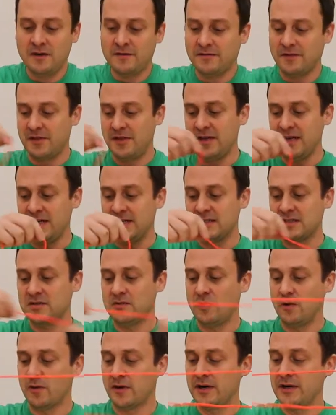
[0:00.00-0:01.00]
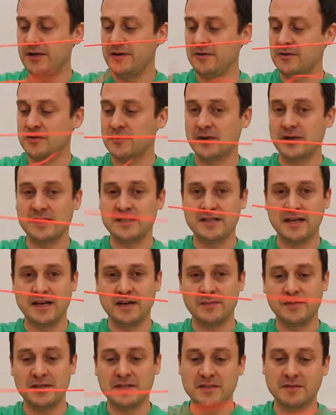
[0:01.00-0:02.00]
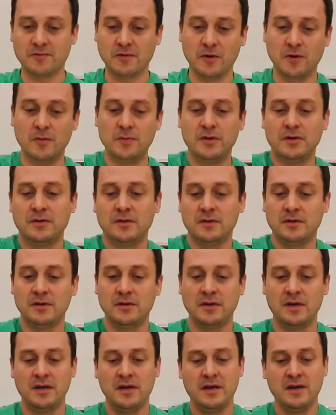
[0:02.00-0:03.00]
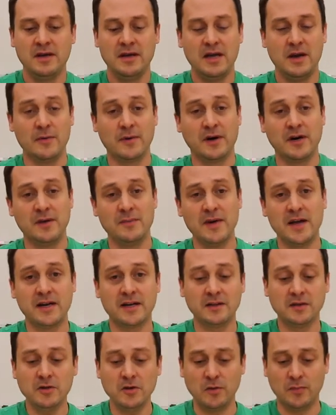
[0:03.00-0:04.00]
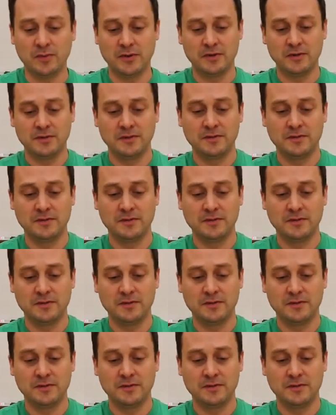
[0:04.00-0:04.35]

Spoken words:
For this, what we're going to do is we're going to take a piece of rope and we're going to make a loop.